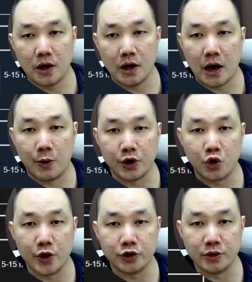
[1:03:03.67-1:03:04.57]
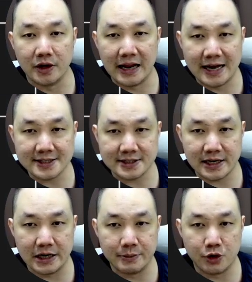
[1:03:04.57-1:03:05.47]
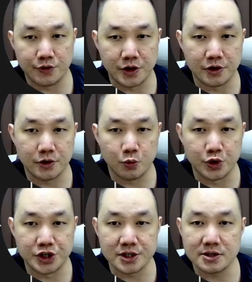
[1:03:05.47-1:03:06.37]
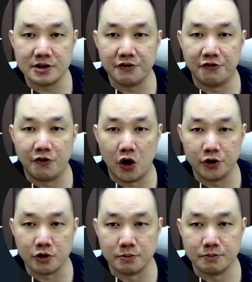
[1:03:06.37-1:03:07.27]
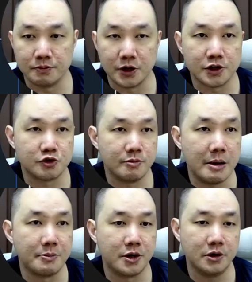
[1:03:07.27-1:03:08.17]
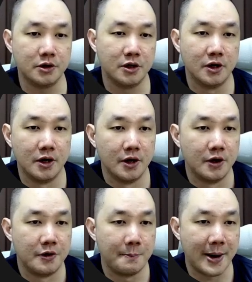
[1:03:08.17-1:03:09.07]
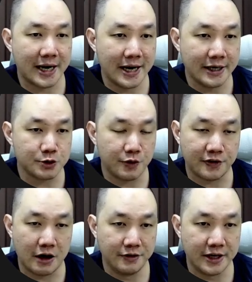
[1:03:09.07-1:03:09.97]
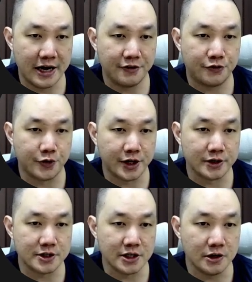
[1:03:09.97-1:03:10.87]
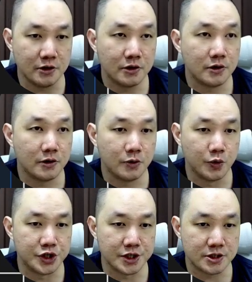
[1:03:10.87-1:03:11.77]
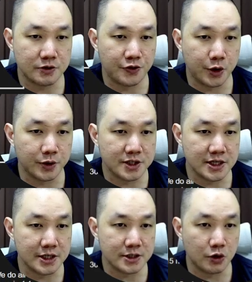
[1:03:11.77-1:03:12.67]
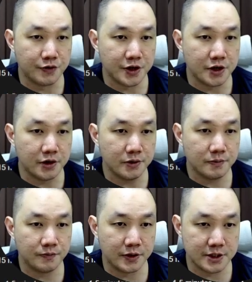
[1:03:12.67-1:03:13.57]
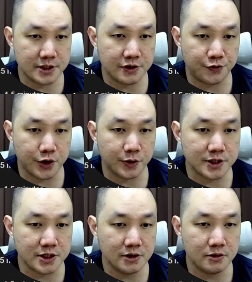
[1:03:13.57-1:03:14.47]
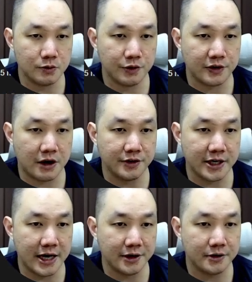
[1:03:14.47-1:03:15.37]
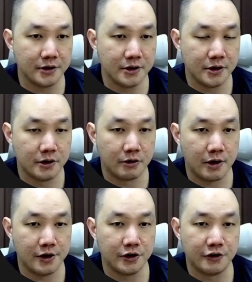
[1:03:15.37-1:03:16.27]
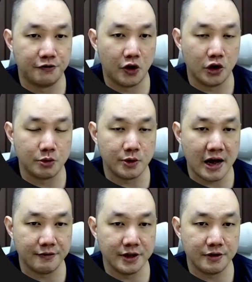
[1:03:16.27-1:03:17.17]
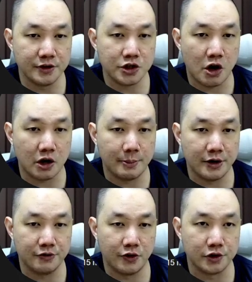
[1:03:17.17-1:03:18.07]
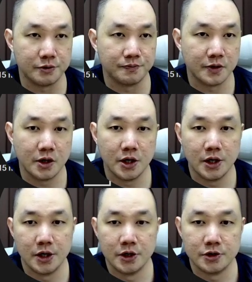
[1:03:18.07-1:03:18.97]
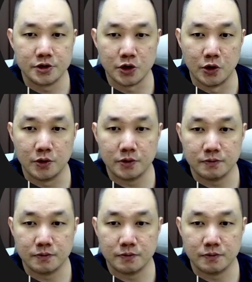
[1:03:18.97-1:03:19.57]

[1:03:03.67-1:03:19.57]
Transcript: I want to go into the last element over here, which is the volume. Because remember, mechanics, we've covered that. Frequency is over here. This is the frequency. We've covered that, right? The volume, we haven't even talked about the volume. So